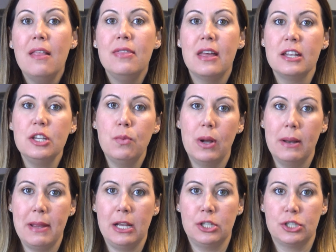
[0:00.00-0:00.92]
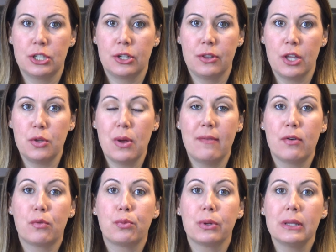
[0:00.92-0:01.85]
Then you want to make sure that you have
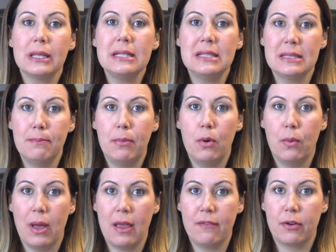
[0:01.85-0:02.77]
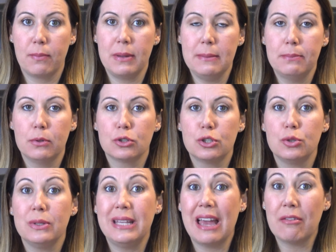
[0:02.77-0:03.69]
a really simple way for people
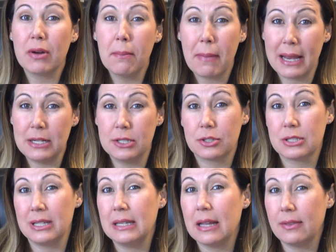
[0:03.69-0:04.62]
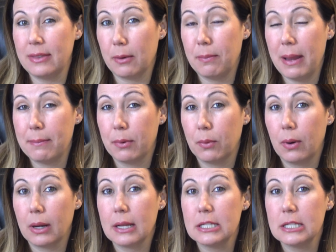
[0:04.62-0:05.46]
to get reminders and get their paperwork,